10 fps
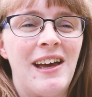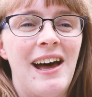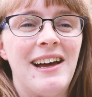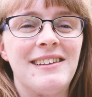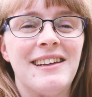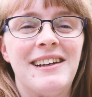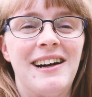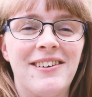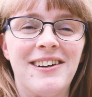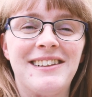And then
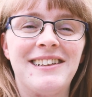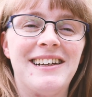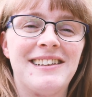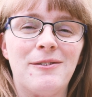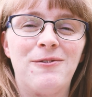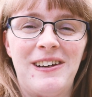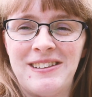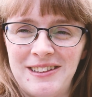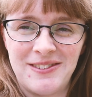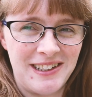I'm going to get some
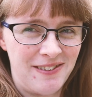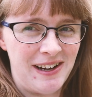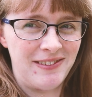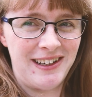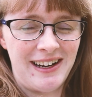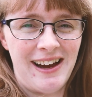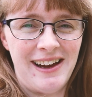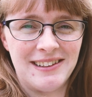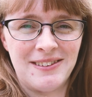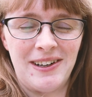festive stuff happening at our
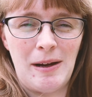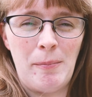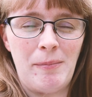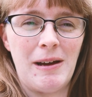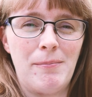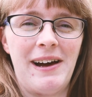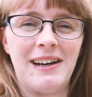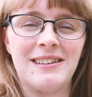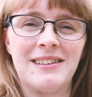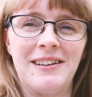house when I get
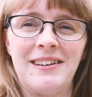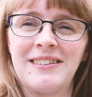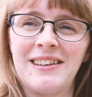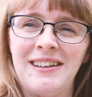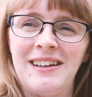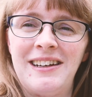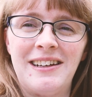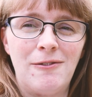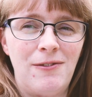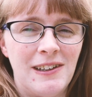back, so you
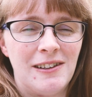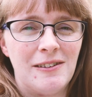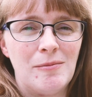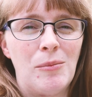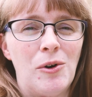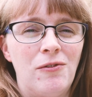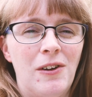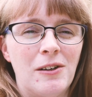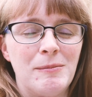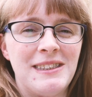can feel more
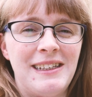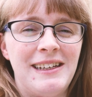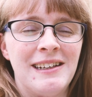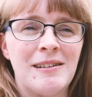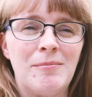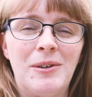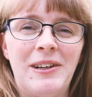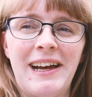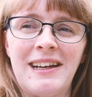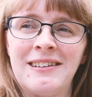vlogmasy, more
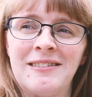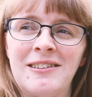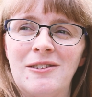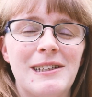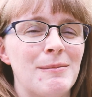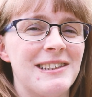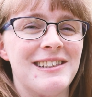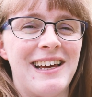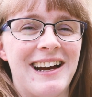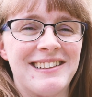like Christmas
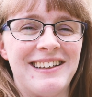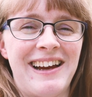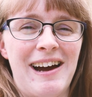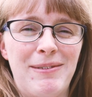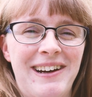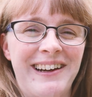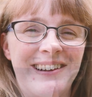is actually happening.